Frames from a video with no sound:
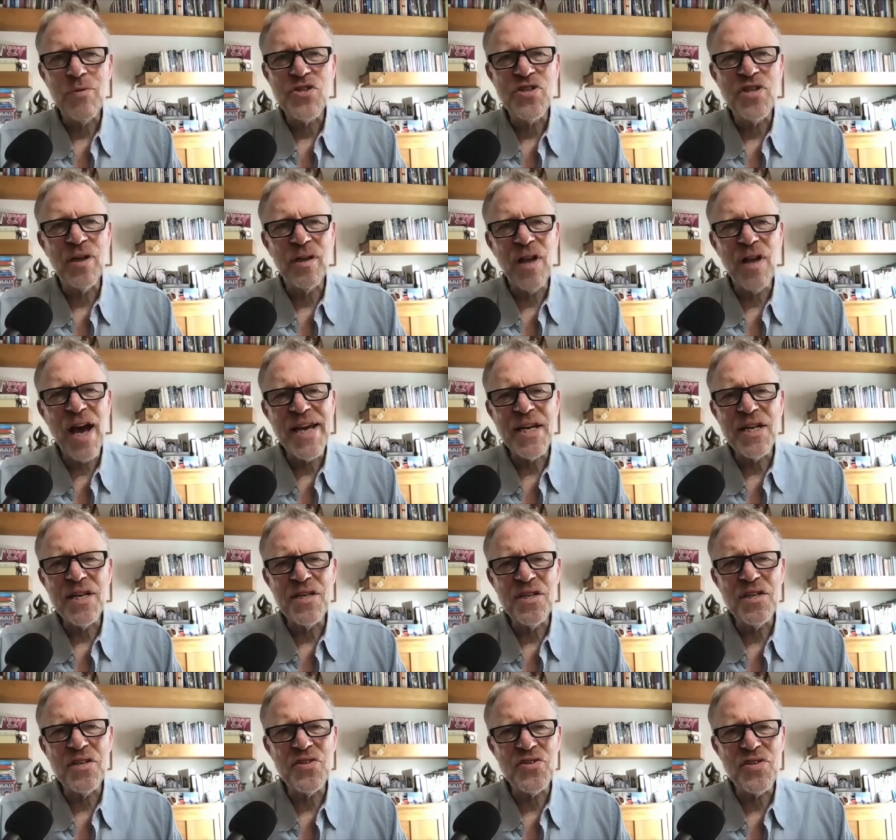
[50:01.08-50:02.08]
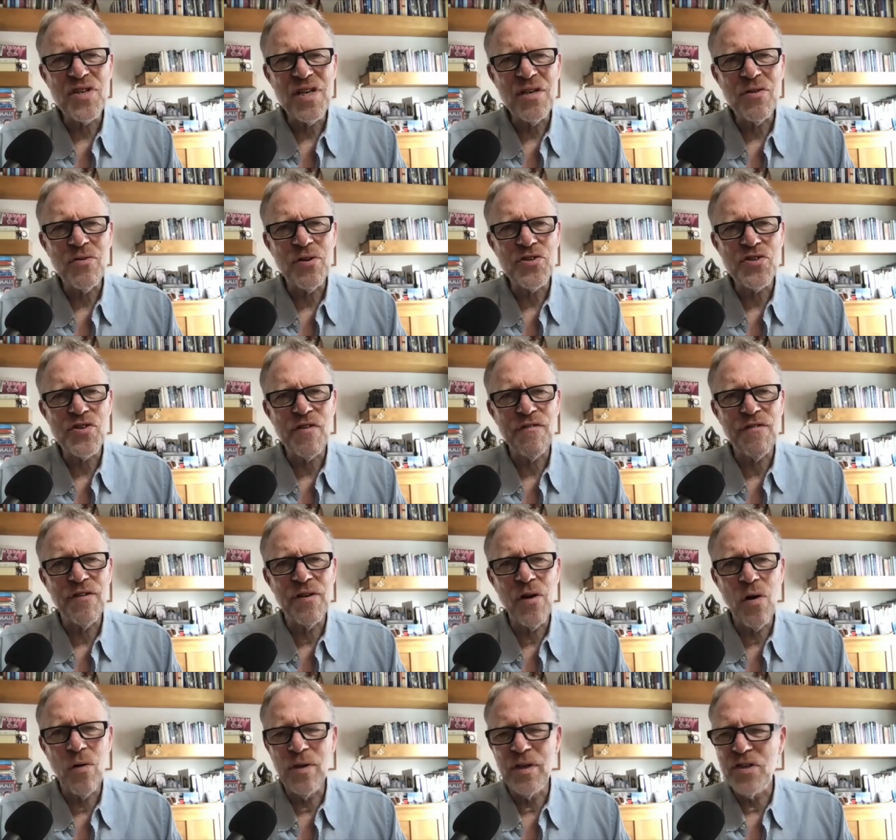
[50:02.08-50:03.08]
delighted to see Christopher
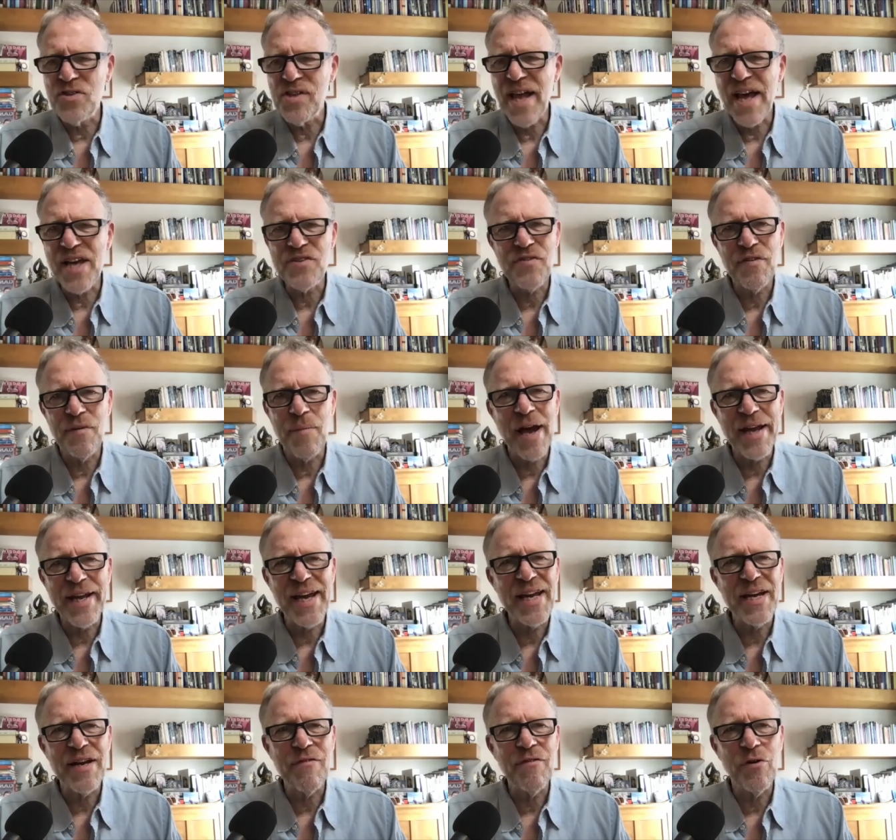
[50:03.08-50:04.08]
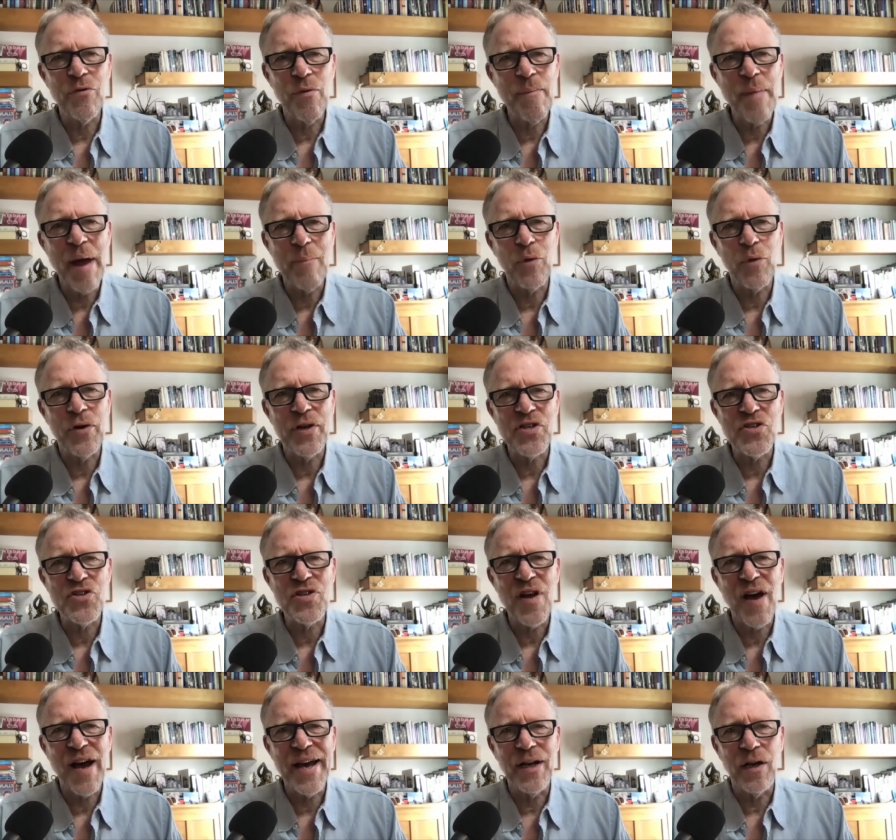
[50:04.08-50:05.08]
Nolan's last film. I can't even remember its
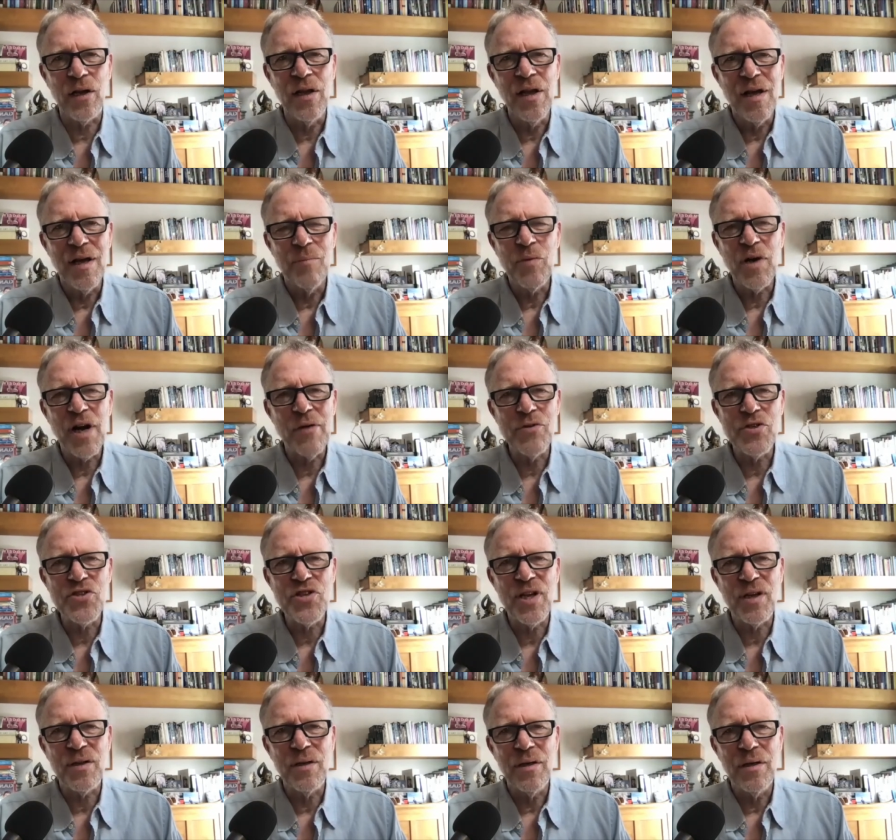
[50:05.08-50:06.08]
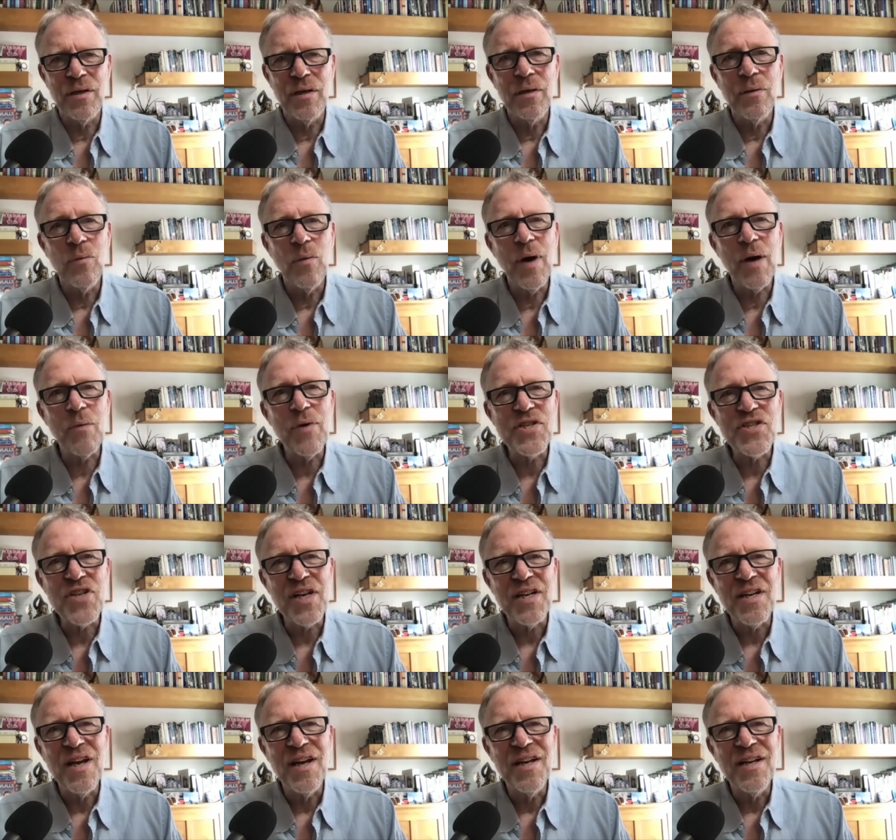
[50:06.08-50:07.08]
title, but Tenet. I was. What was it?
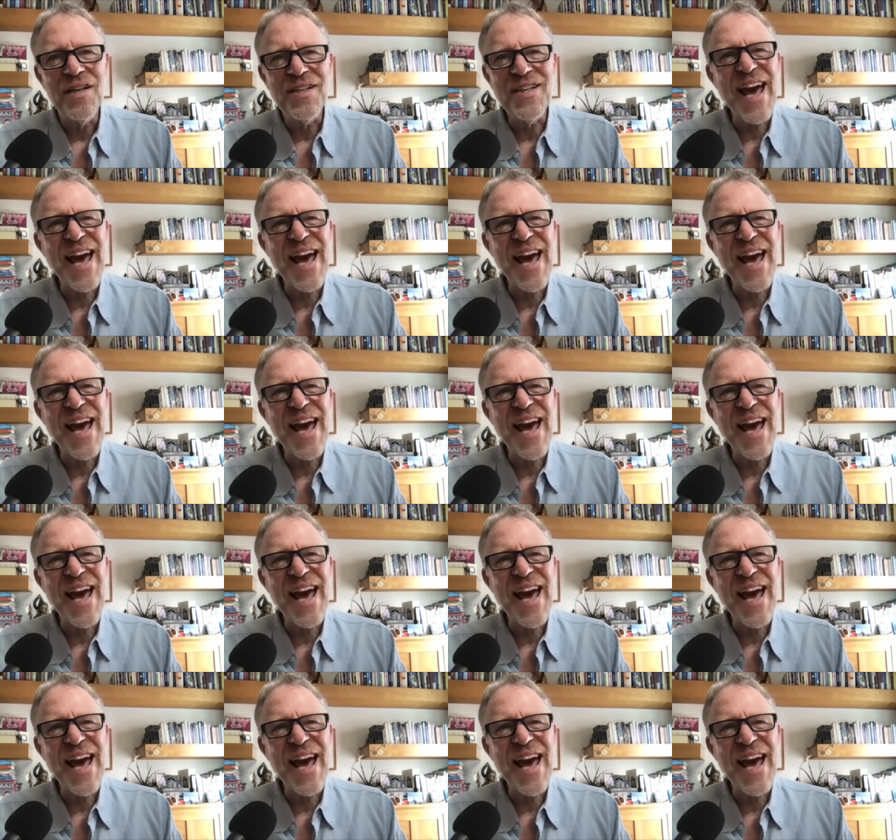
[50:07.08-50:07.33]
Tenet.